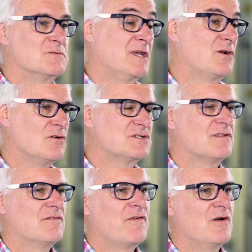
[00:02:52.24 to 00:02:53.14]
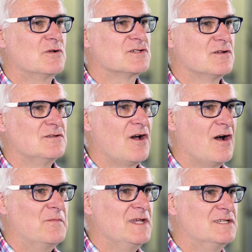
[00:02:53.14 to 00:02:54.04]
is because of the focus on
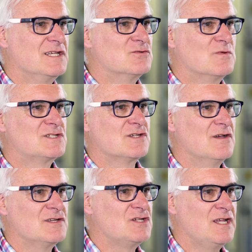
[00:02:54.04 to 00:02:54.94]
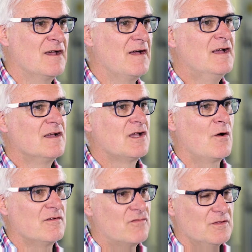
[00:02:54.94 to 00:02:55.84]
diabetes research here,
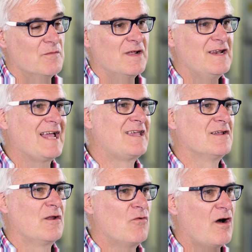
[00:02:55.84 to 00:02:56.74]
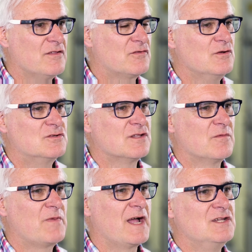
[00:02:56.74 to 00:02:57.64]
going from the molecular right through to
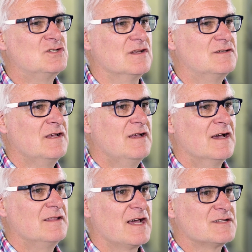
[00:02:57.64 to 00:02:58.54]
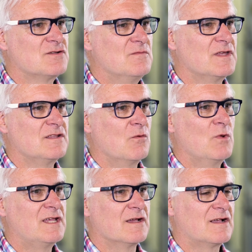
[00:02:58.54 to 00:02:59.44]
the patient. And that's something that
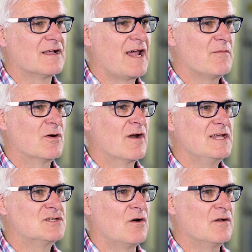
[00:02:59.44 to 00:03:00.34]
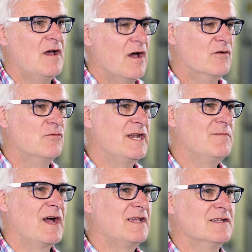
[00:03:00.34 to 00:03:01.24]
we can collaborate on and
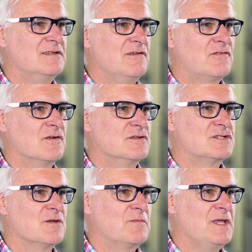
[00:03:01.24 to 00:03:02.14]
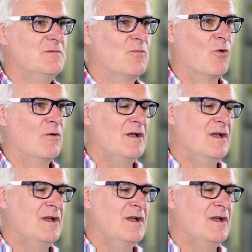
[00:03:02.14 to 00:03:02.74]
really make a difference to people.